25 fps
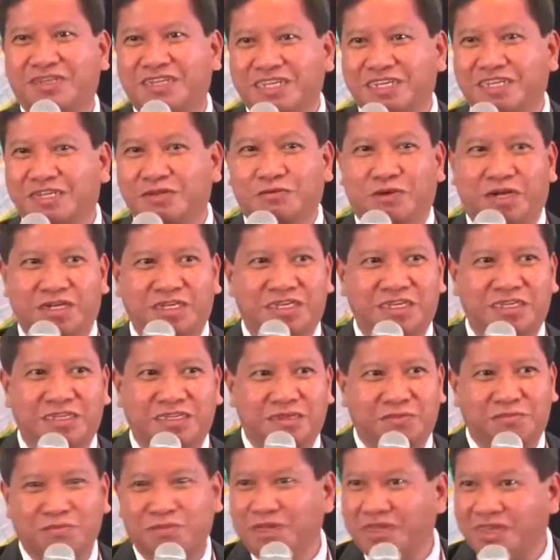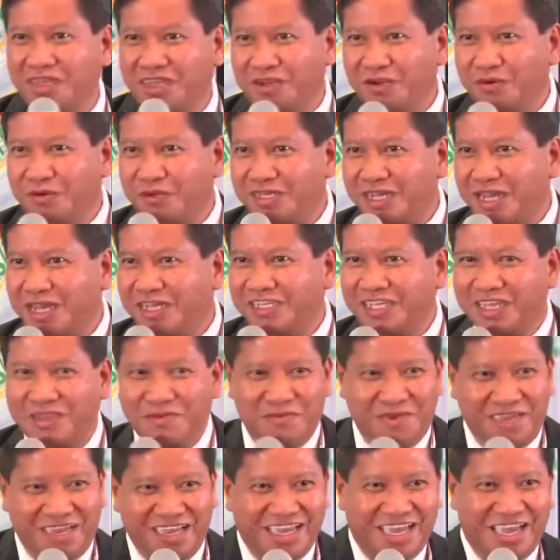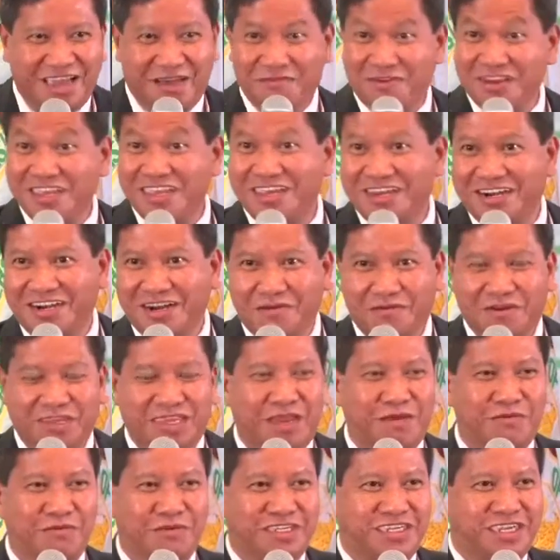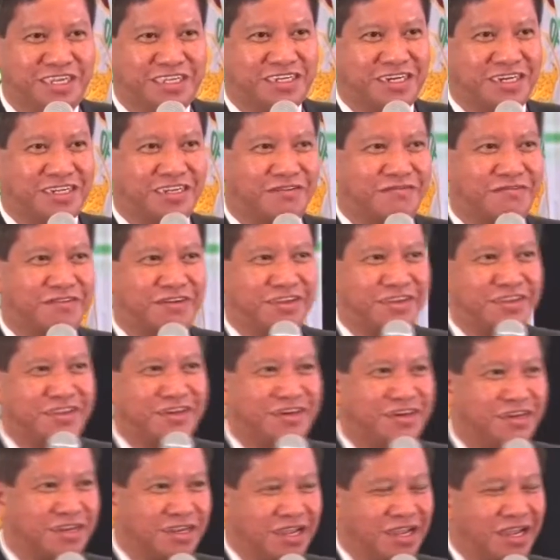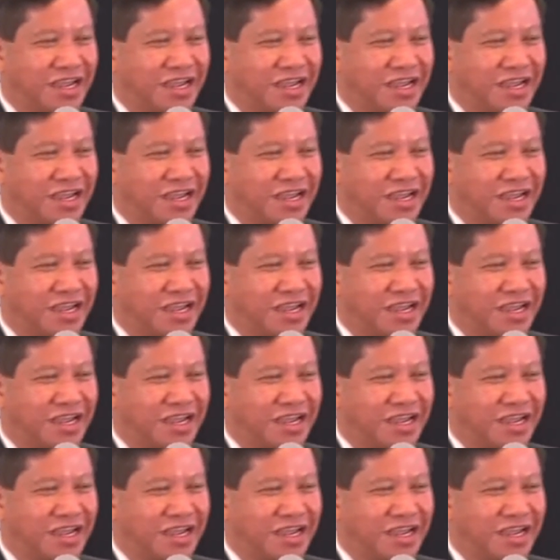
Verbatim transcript: This is what CCIP was asking me every year, every time we see each other for dinner.